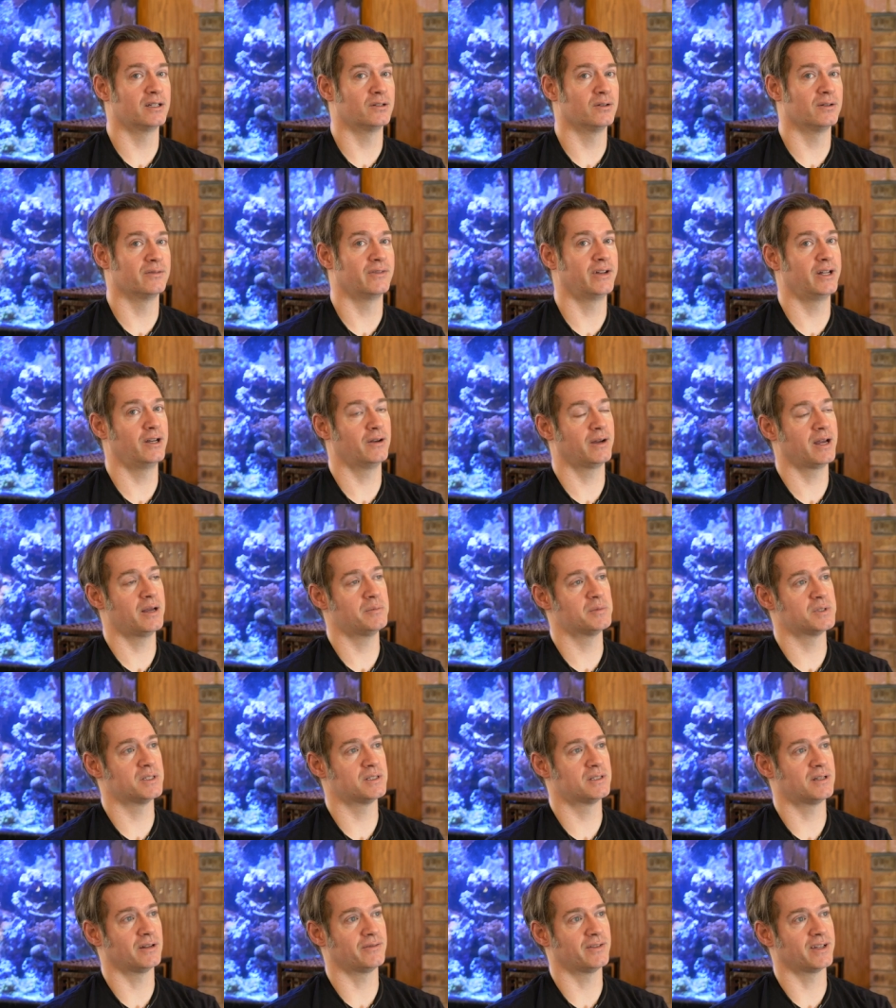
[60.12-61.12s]
doing video games and
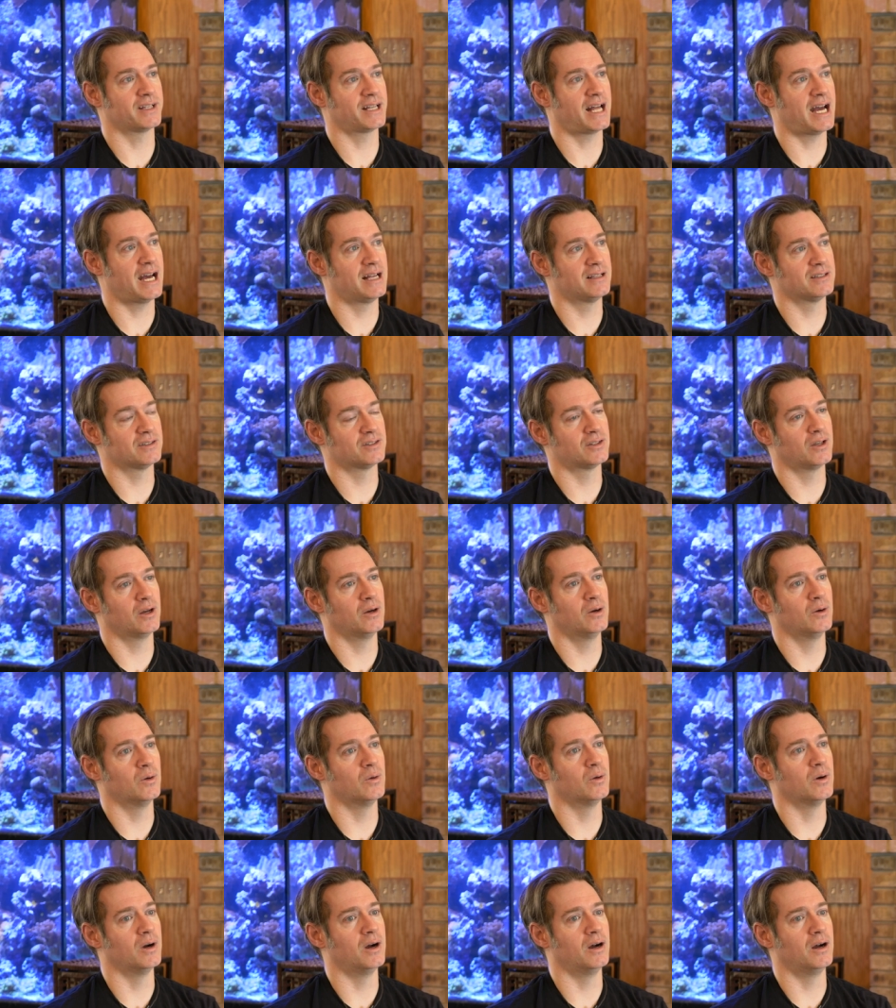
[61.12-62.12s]
stuff like that.
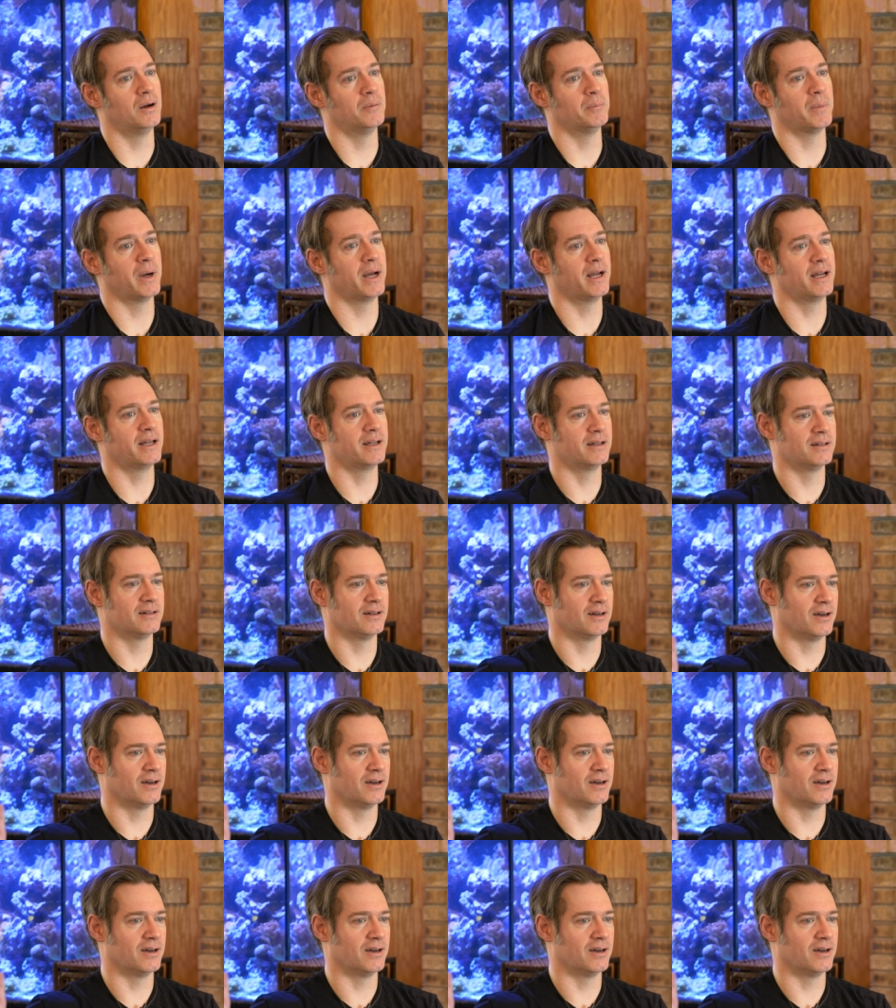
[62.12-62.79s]
So my